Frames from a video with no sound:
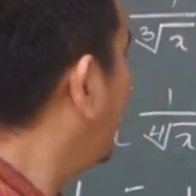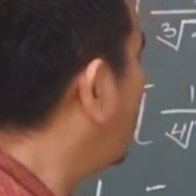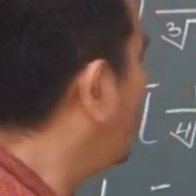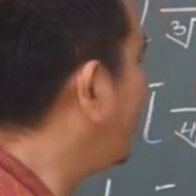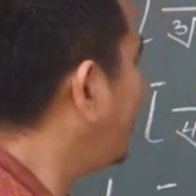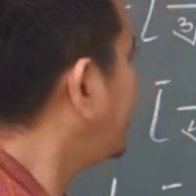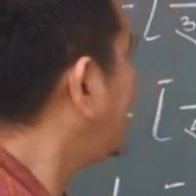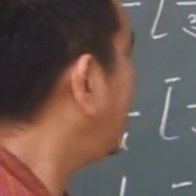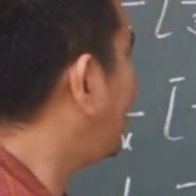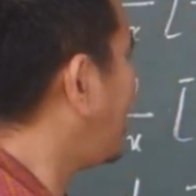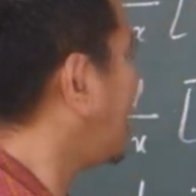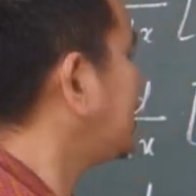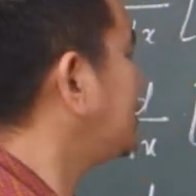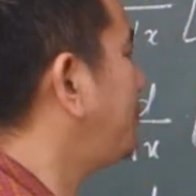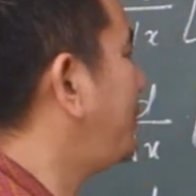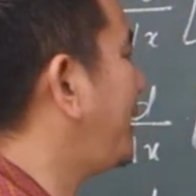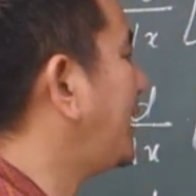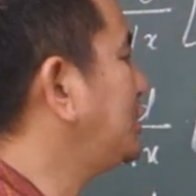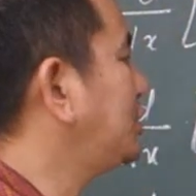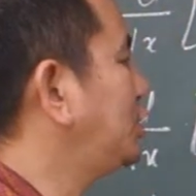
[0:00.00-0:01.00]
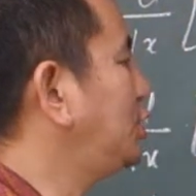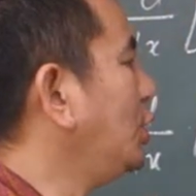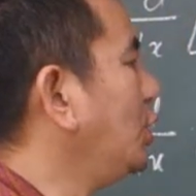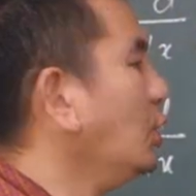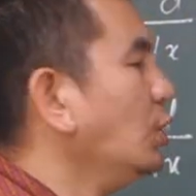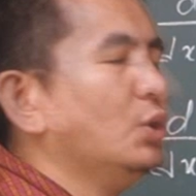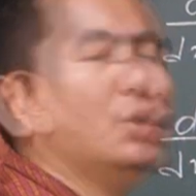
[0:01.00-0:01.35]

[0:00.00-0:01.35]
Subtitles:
with respect to